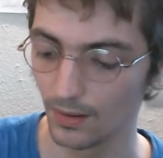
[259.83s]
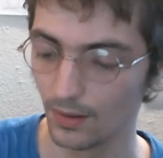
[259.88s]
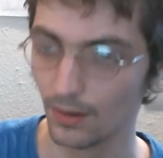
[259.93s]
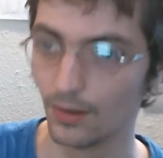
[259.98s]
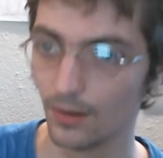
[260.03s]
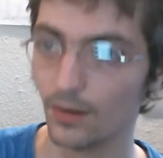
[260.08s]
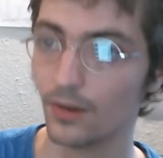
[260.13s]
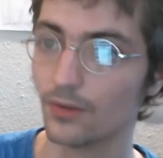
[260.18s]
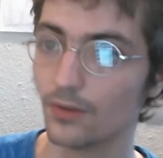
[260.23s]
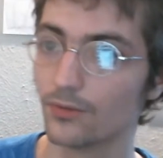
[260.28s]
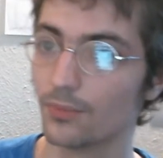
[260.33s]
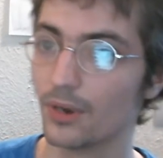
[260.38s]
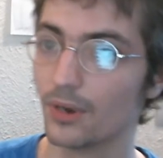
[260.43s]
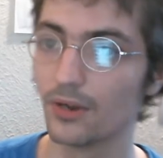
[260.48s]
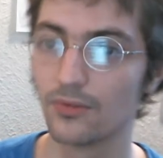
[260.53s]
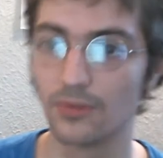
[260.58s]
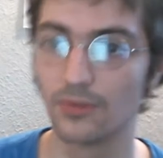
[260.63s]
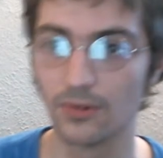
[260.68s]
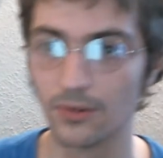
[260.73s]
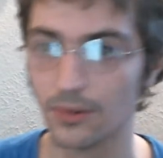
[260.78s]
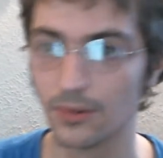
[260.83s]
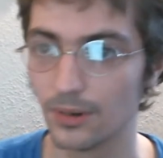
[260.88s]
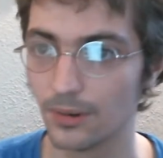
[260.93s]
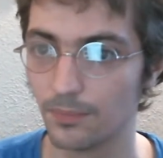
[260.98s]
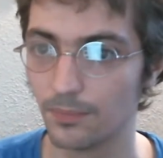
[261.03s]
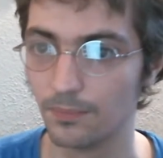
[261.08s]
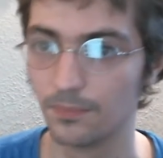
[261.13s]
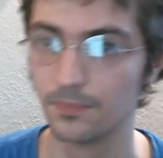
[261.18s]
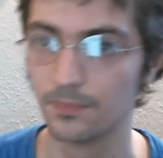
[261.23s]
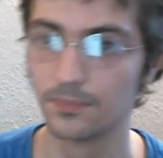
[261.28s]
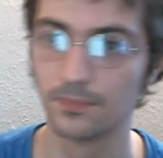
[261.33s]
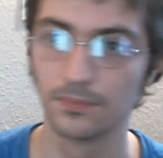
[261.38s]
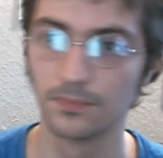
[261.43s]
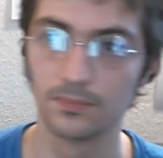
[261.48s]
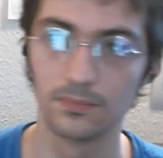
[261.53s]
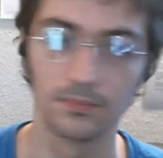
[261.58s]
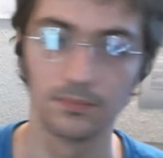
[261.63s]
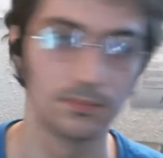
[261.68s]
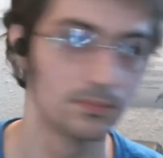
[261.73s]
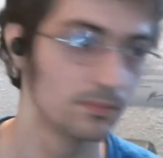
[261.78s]
So basically,
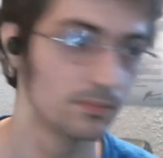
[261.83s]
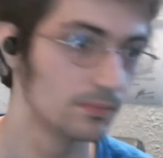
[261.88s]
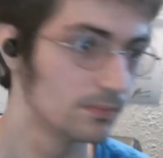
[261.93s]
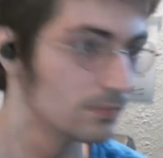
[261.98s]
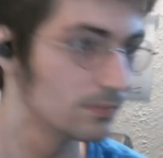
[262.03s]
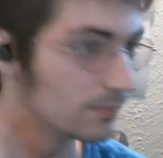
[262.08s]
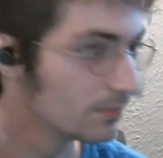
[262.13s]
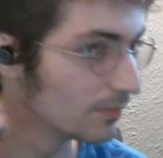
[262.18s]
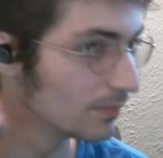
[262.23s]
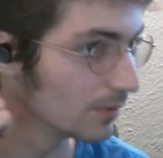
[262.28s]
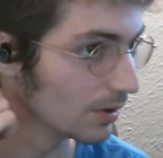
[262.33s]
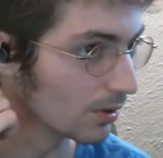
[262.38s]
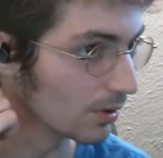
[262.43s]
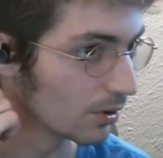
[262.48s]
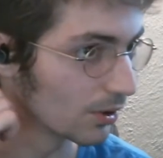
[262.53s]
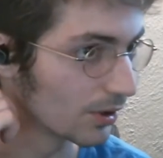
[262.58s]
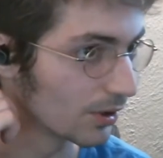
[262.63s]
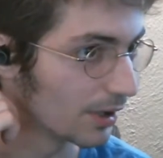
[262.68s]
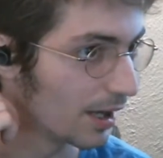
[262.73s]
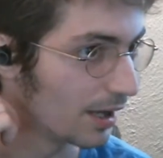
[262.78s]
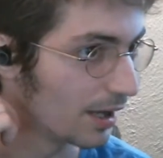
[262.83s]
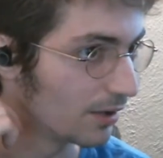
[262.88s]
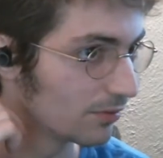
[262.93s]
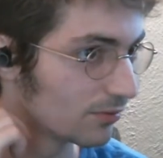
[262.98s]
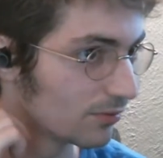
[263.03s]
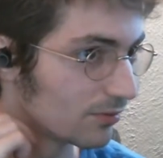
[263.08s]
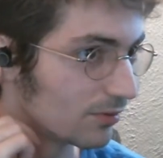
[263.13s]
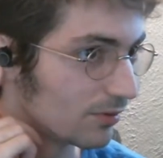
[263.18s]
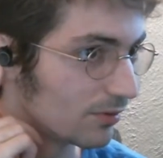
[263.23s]
they look nice.